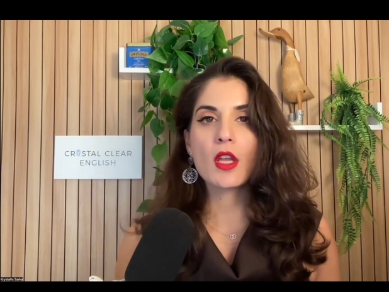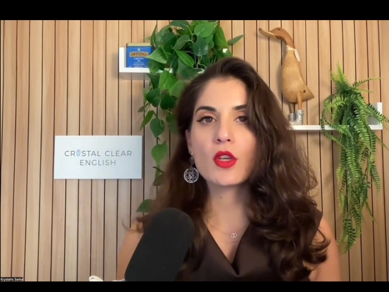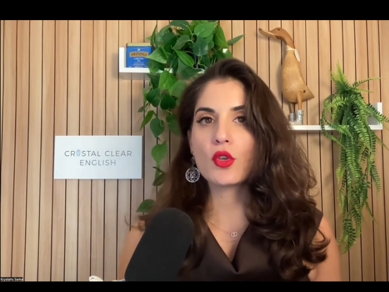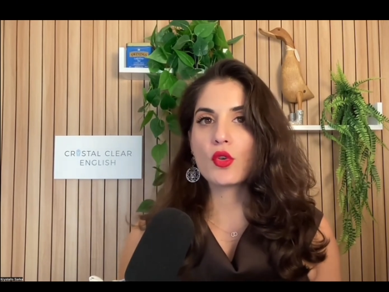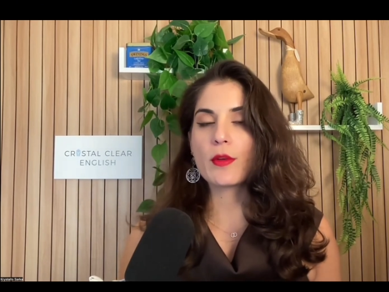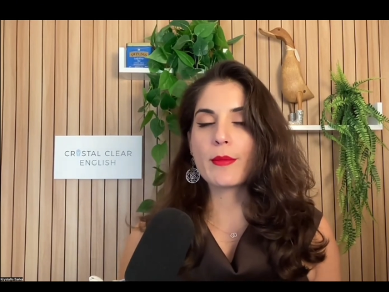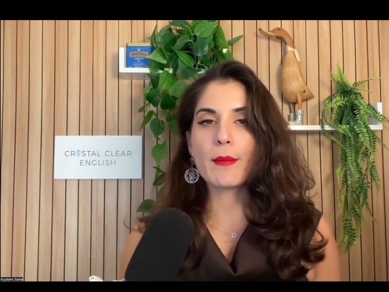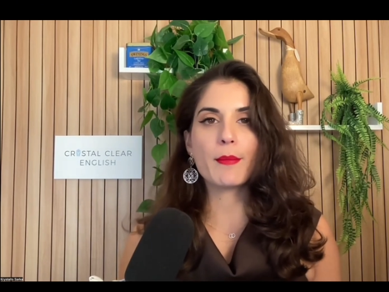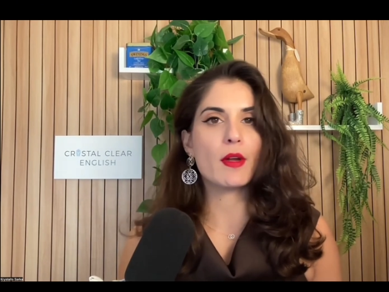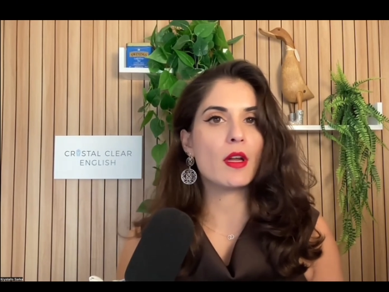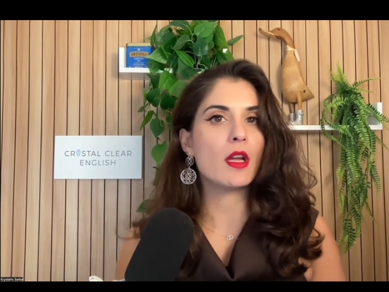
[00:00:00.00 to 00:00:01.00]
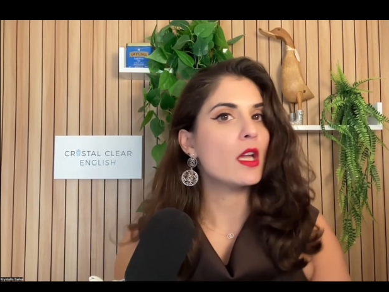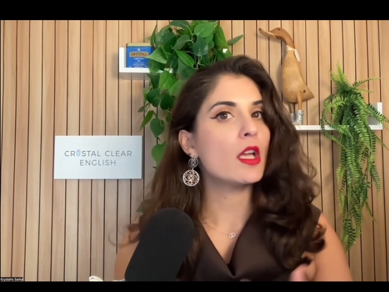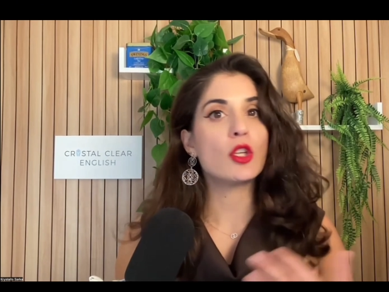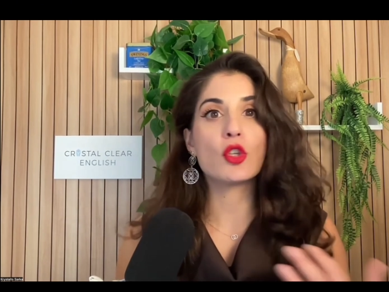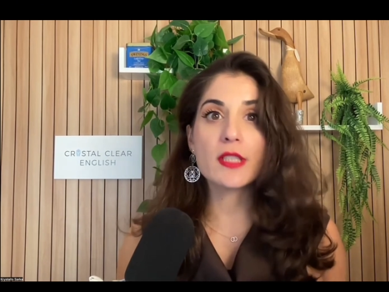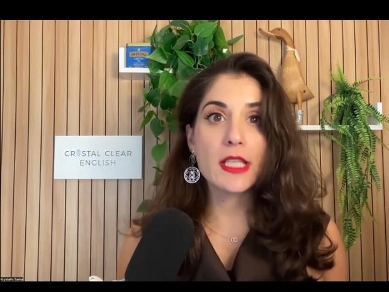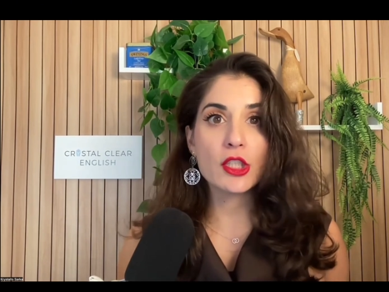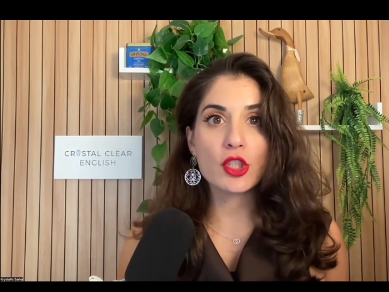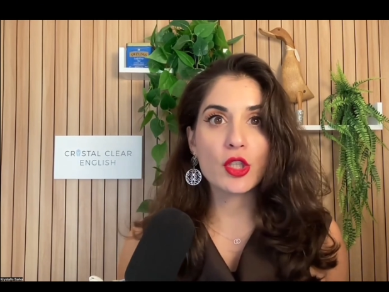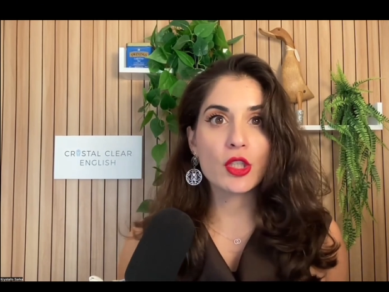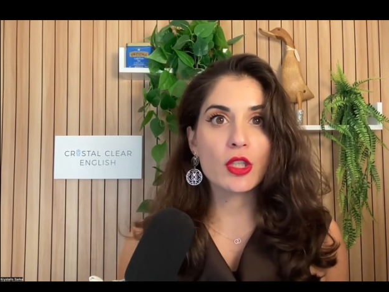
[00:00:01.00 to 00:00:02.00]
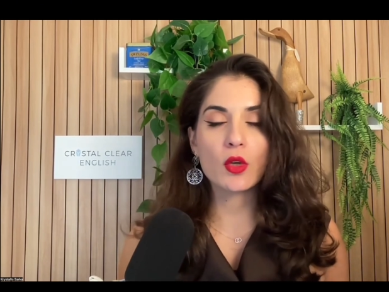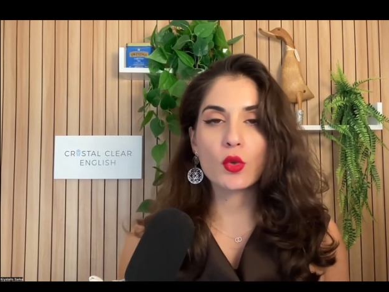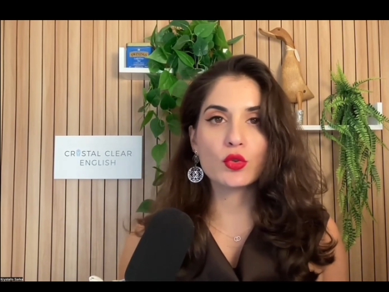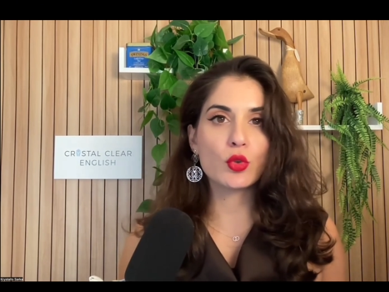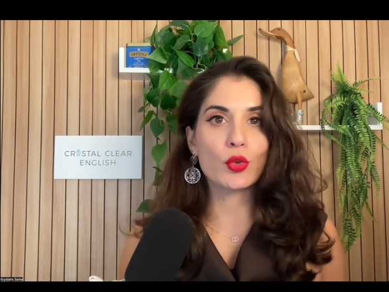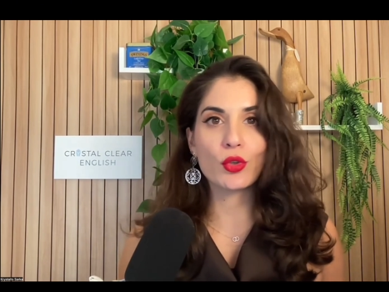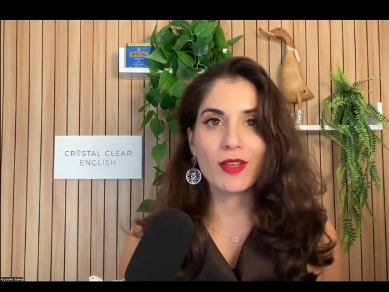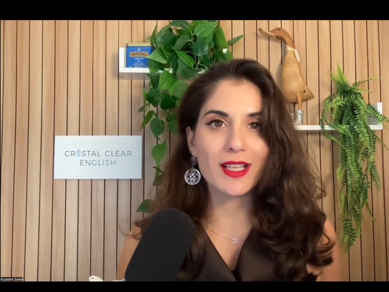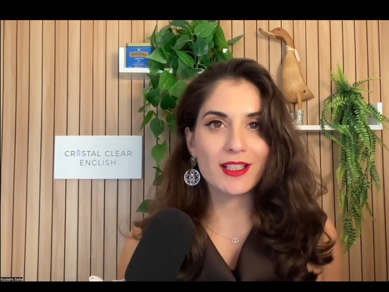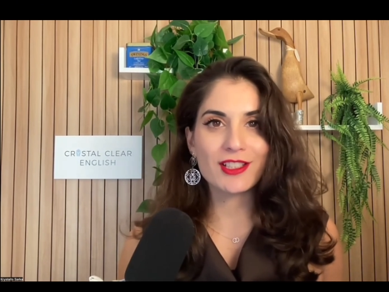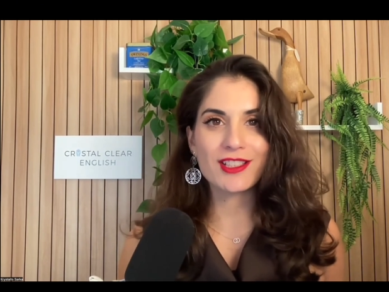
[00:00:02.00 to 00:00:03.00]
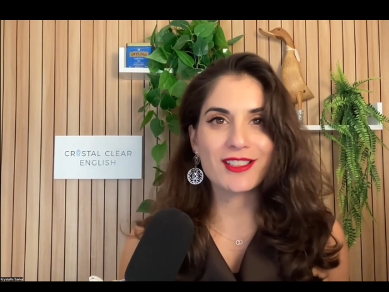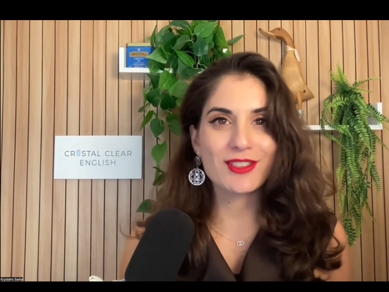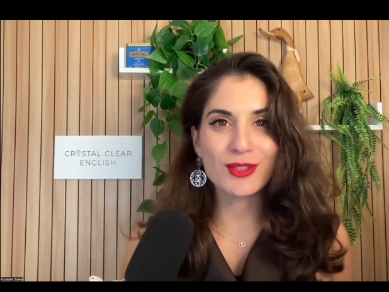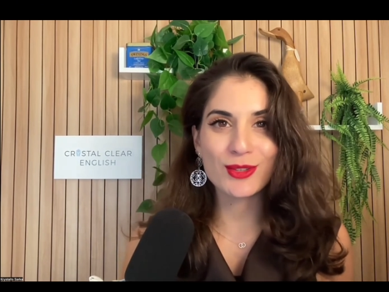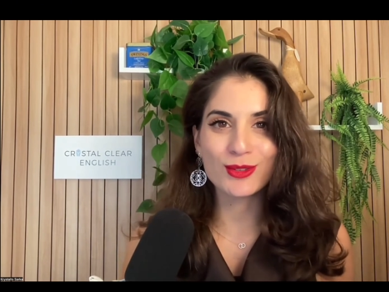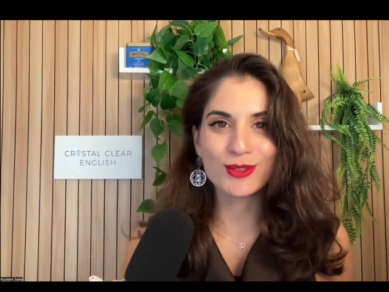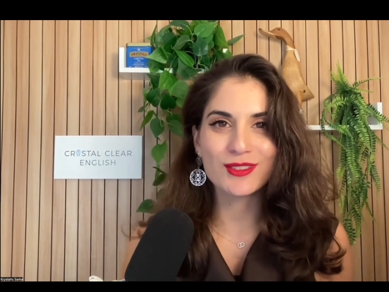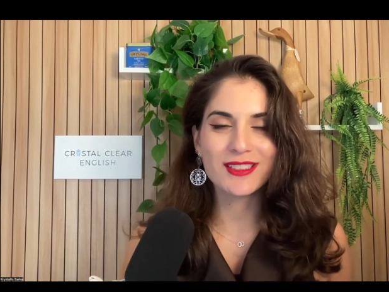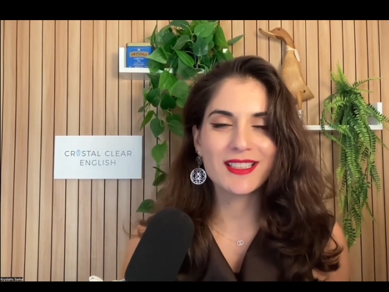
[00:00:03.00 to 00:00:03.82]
You remember your teacher who taught you English at school.